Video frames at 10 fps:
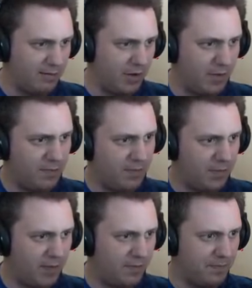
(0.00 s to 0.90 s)
No?
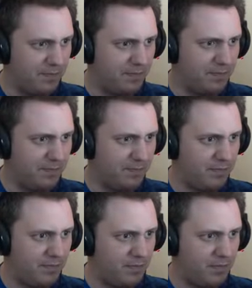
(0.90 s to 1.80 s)
Okay.
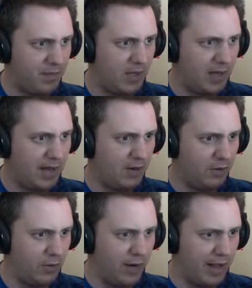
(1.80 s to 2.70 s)
I don't
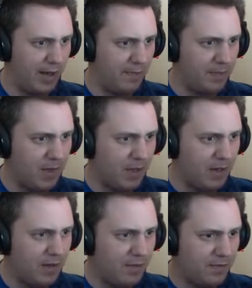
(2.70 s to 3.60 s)
know where I am.
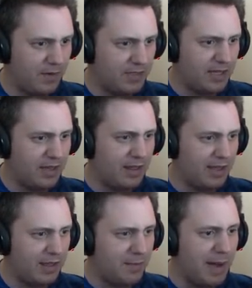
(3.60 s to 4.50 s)
See,
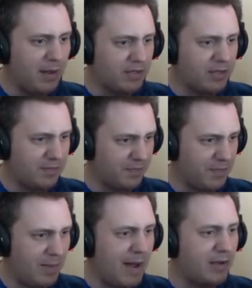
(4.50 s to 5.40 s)
like, the mouse,
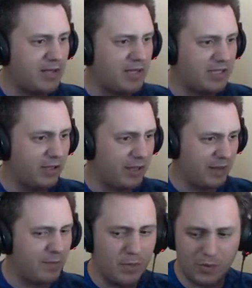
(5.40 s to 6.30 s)
my mouse is still,
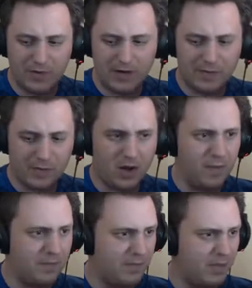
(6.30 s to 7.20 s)
like, moving,
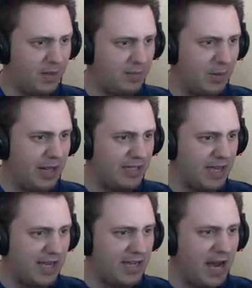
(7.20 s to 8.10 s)
but it's,
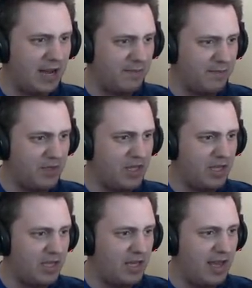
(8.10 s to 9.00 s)
like, not
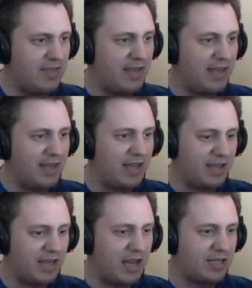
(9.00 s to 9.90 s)
in the, like,
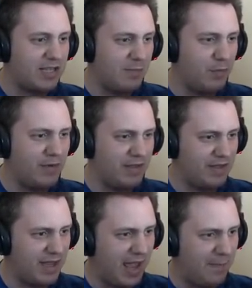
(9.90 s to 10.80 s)
it's not moving in
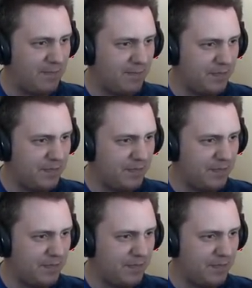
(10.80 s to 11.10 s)
the game.